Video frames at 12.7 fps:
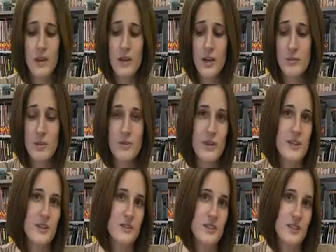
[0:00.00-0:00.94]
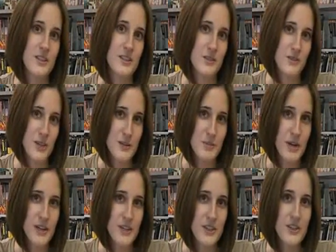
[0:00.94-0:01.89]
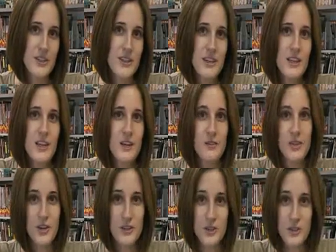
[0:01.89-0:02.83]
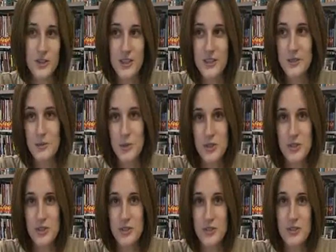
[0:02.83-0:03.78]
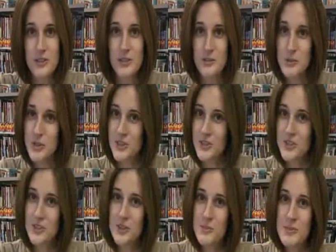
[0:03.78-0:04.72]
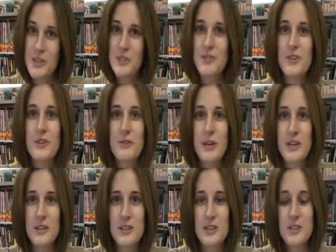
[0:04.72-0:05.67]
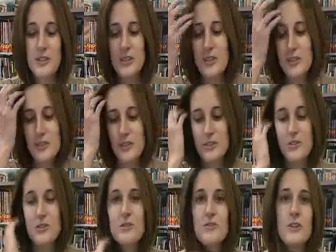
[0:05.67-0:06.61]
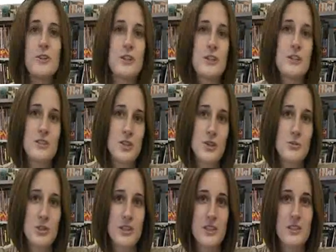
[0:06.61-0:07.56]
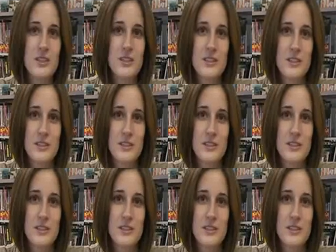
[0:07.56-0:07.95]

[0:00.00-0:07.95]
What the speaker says: And come to find out that he's a vampire. We all know that immortals don't mix very well, so it turns into a very turbulent,